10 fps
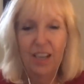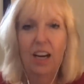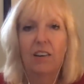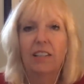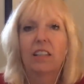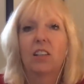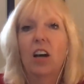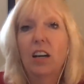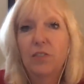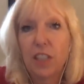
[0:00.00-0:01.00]
All right, the
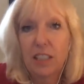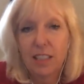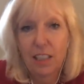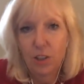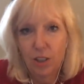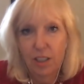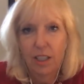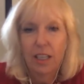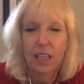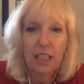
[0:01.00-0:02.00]
law of gestation.
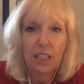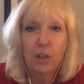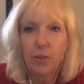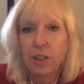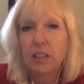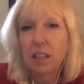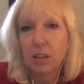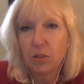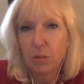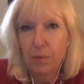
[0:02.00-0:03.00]
It decrees that
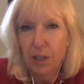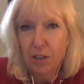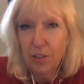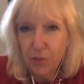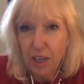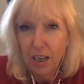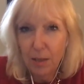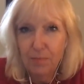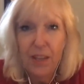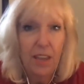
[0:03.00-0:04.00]
there's a period of
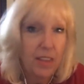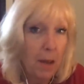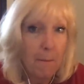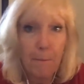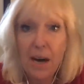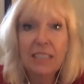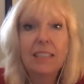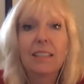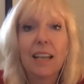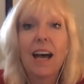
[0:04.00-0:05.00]
time that
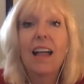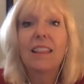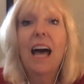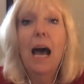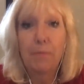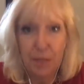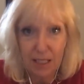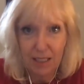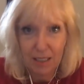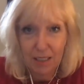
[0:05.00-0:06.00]
must
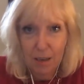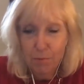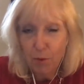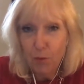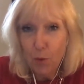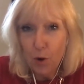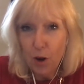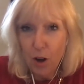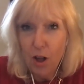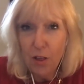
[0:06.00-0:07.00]
elapse before
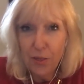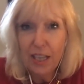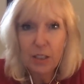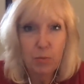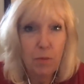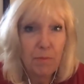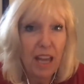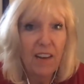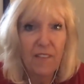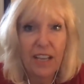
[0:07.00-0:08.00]
all things will
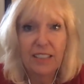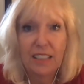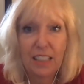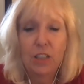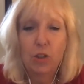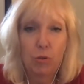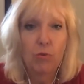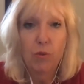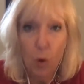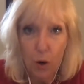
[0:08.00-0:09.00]
manifest into
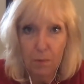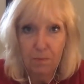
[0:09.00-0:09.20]
form.